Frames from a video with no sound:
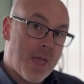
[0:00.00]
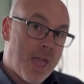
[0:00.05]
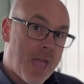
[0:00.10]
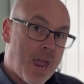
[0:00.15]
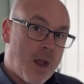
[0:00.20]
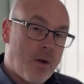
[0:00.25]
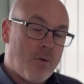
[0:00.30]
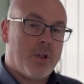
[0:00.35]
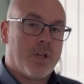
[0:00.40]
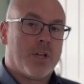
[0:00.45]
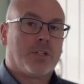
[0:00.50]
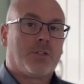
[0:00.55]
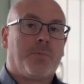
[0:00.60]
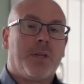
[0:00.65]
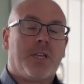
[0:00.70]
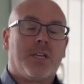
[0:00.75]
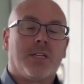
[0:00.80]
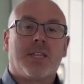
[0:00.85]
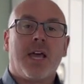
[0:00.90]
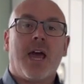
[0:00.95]
areas,
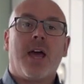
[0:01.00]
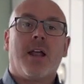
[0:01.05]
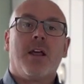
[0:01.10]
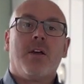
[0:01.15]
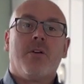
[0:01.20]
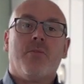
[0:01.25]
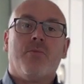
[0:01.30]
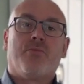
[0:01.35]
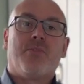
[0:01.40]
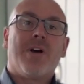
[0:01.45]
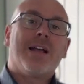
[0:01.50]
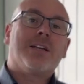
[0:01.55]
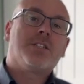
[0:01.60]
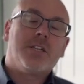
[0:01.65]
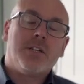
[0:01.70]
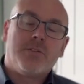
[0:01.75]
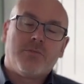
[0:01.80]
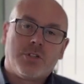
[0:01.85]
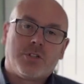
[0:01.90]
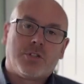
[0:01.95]
because that
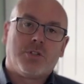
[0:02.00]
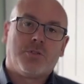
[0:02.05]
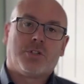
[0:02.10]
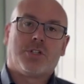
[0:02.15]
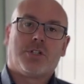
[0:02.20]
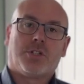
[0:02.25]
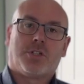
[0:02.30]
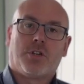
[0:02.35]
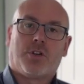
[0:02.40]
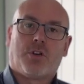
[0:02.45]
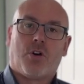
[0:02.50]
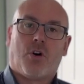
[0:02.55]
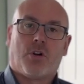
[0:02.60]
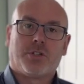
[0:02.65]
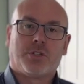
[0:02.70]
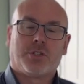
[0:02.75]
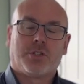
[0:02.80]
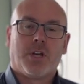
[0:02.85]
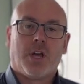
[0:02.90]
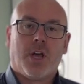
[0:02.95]
vastly reduces the
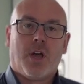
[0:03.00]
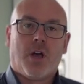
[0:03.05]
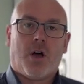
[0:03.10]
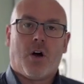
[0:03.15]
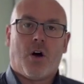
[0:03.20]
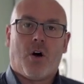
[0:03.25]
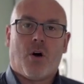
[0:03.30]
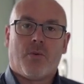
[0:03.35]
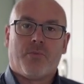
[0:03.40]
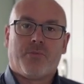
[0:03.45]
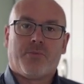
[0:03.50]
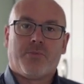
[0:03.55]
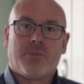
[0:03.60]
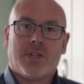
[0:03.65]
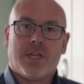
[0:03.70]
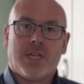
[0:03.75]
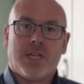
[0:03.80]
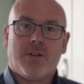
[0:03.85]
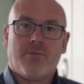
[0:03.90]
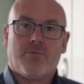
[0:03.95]
cost of
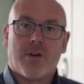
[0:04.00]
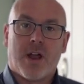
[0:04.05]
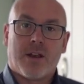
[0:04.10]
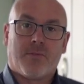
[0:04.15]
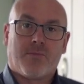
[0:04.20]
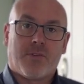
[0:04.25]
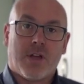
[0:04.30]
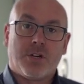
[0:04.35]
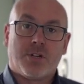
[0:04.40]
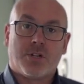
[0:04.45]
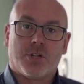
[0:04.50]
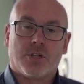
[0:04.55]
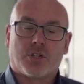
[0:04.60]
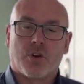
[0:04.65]
the renovation.